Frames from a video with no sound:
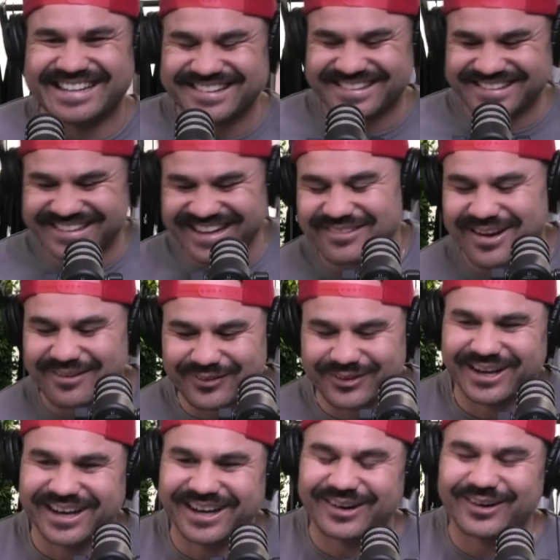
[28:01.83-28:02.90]
It doesn't come up
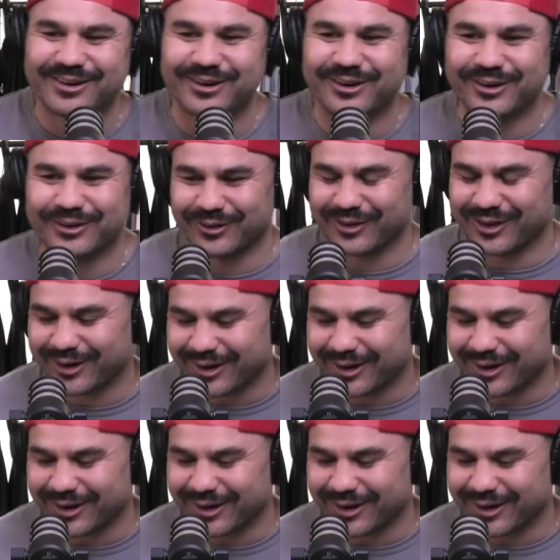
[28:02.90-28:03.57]
on all